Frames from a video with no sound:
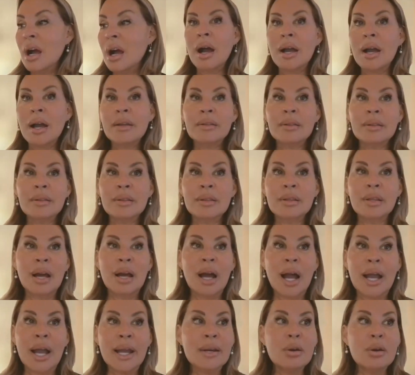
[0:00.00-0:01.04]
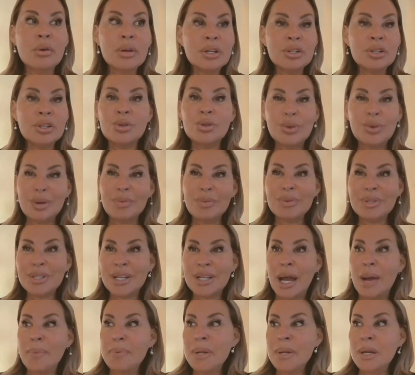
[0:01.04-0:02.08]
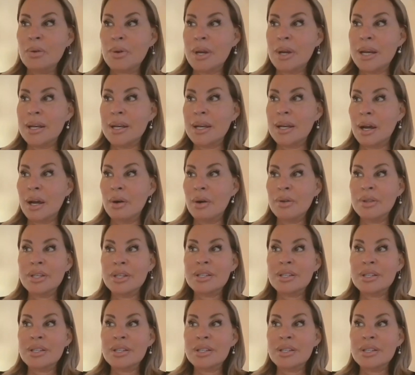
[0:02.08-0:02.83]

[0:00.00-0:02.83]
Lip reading: I don't enjoy what's happening right now.